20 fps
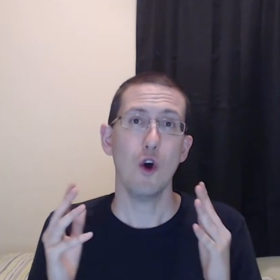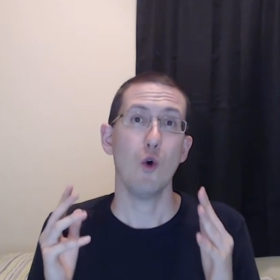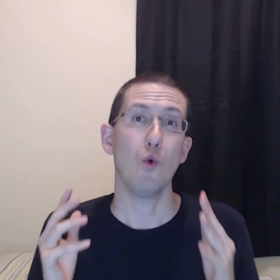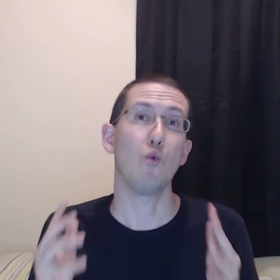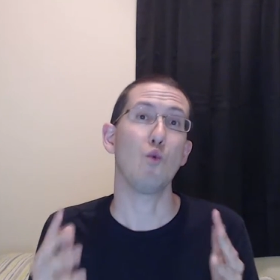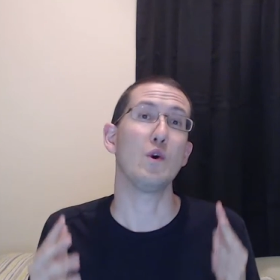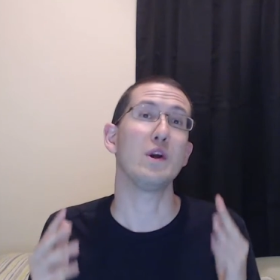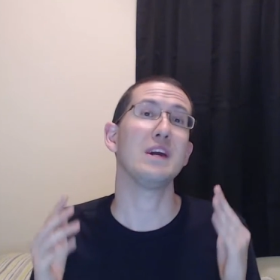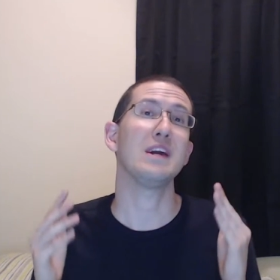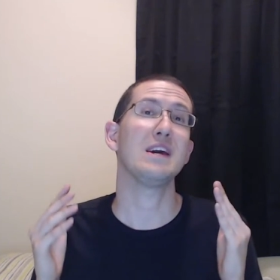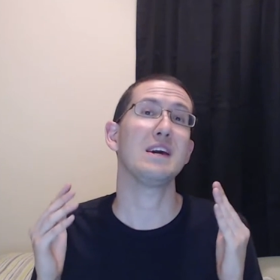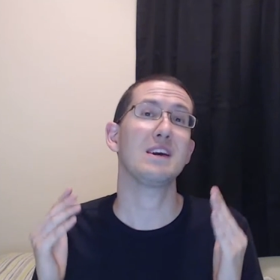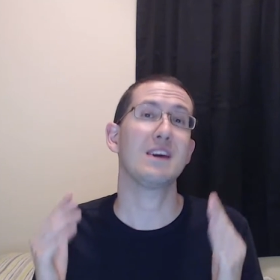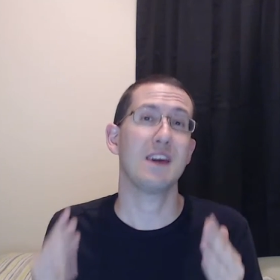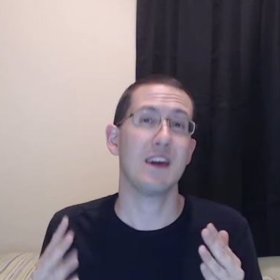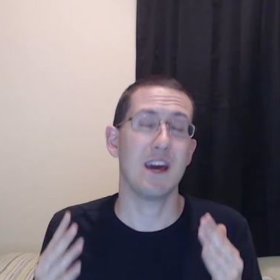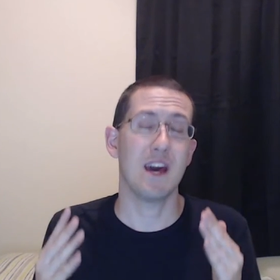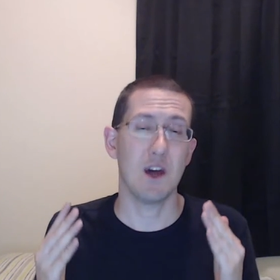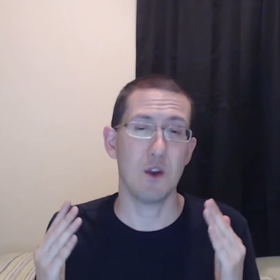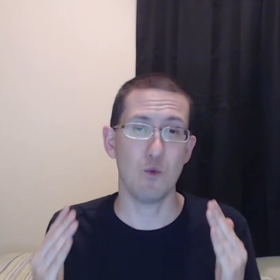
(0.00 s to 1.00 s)
We
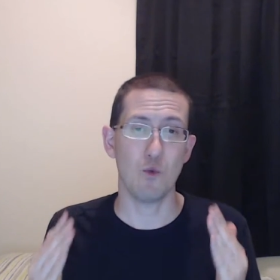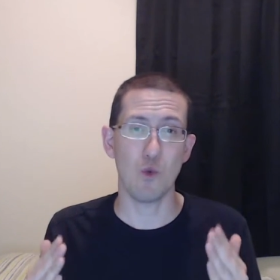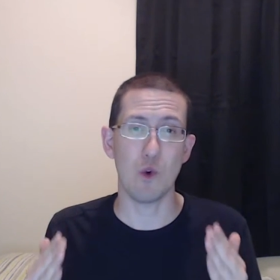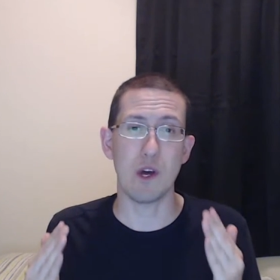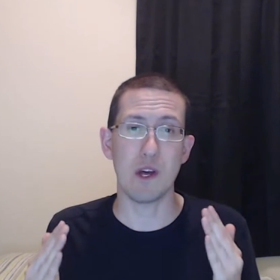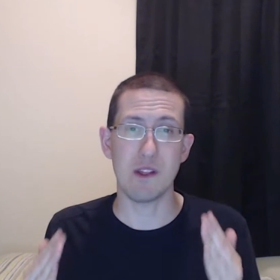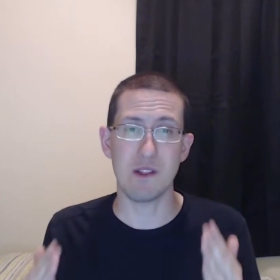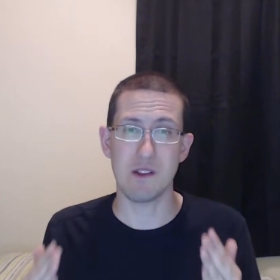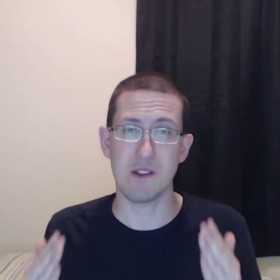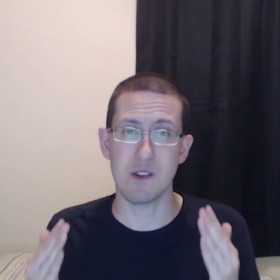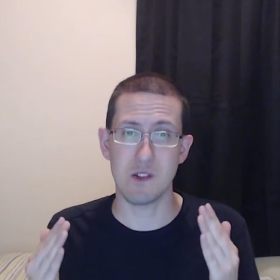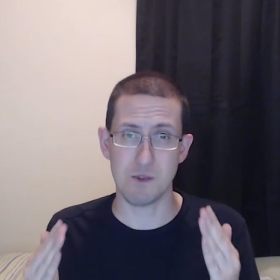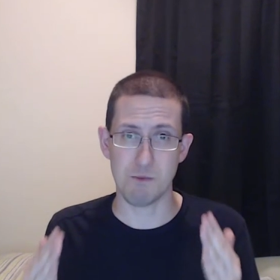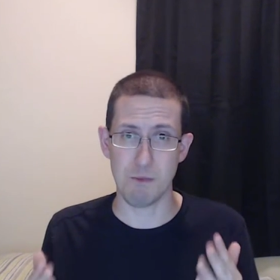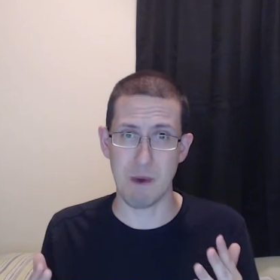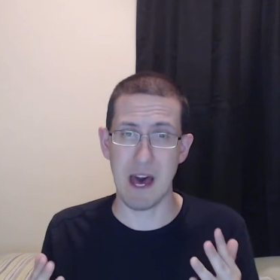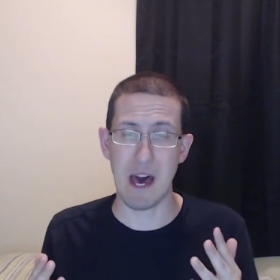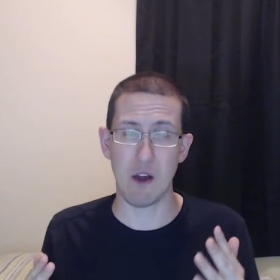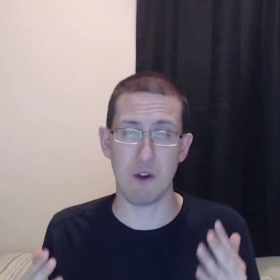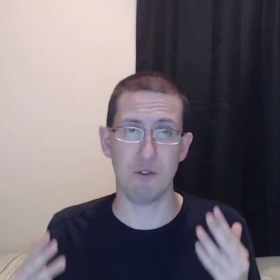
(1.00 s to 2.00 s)
can win this
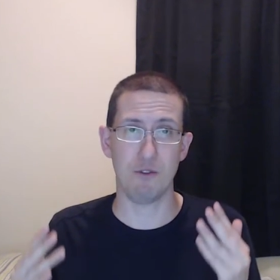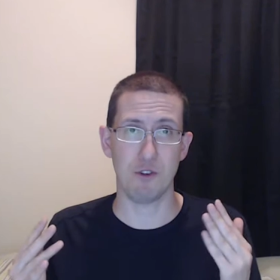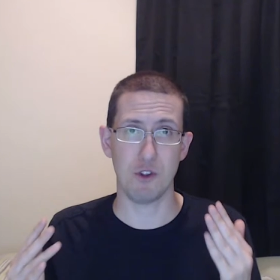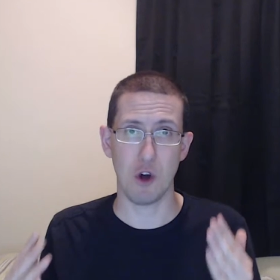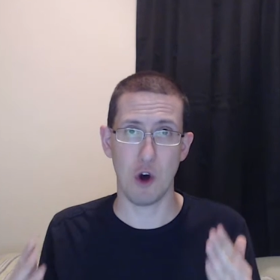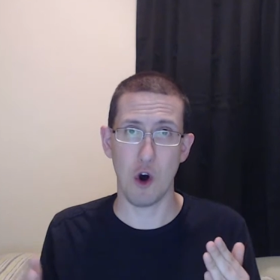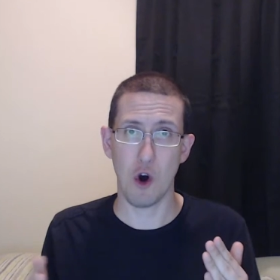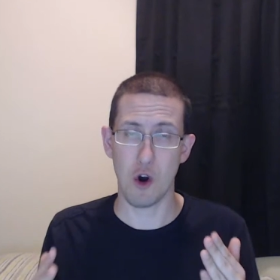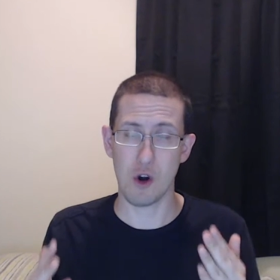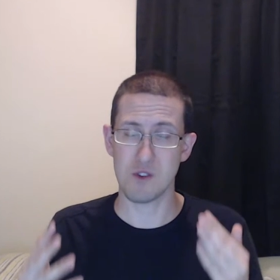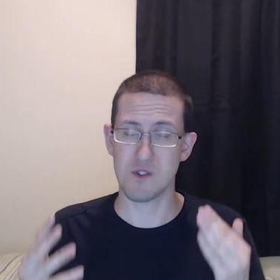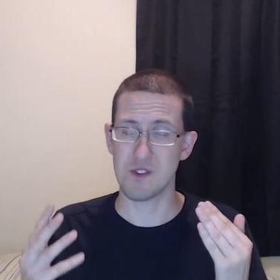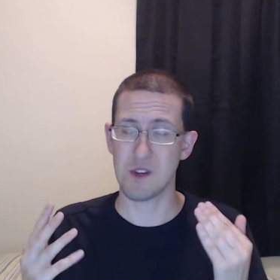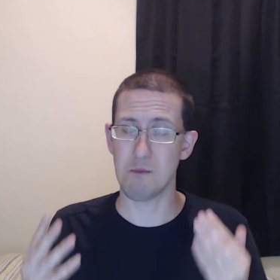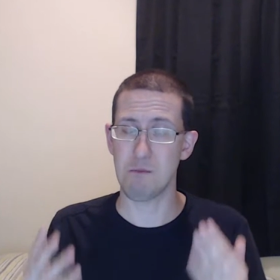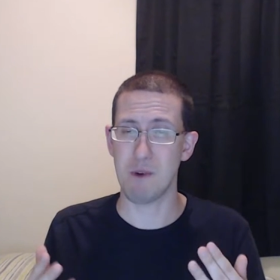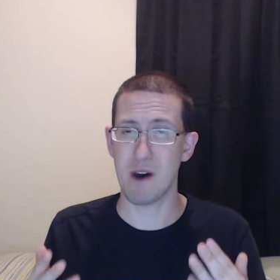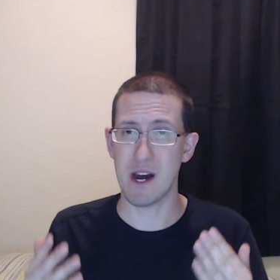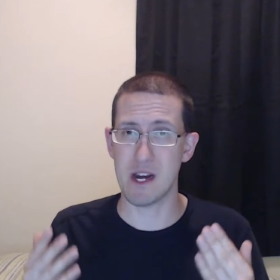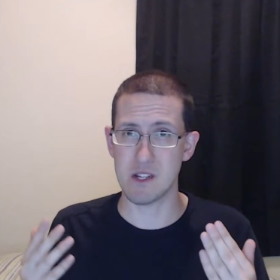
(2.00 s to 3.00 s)
battle for the hearts
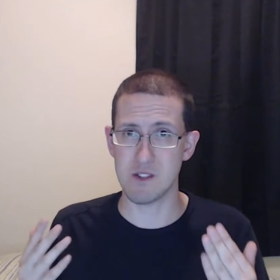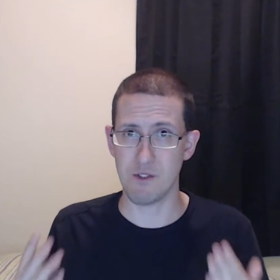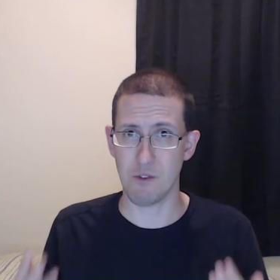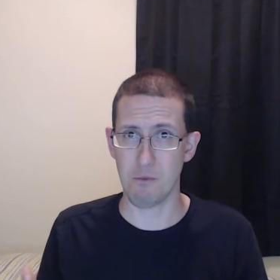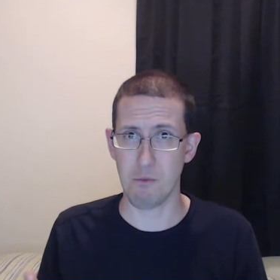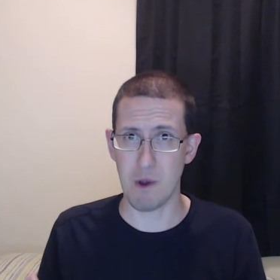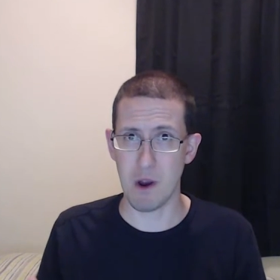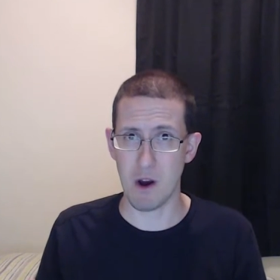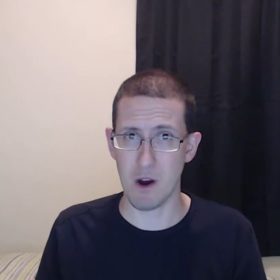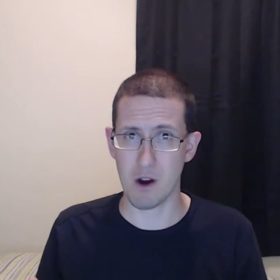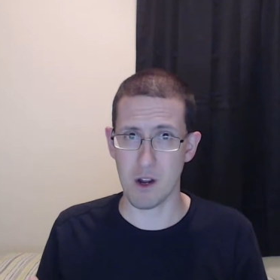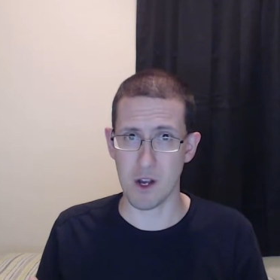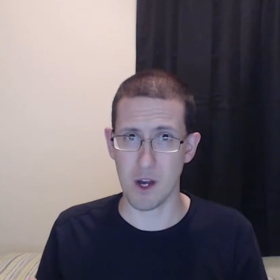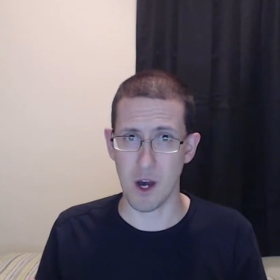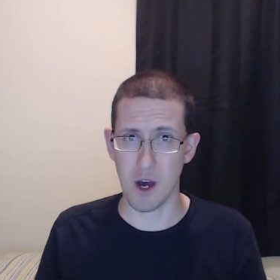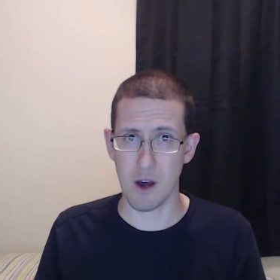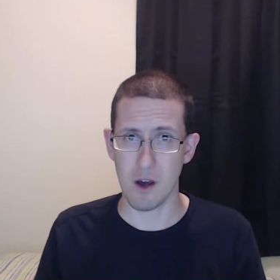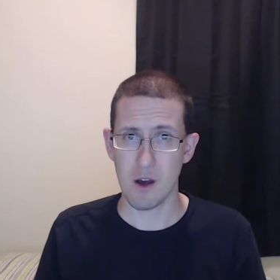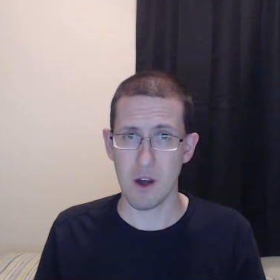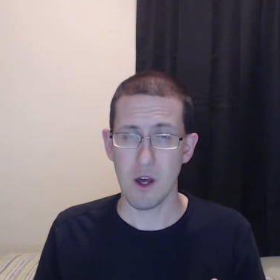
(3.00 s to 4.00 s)
and minds of
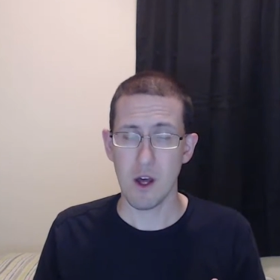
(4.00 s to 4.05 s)
America.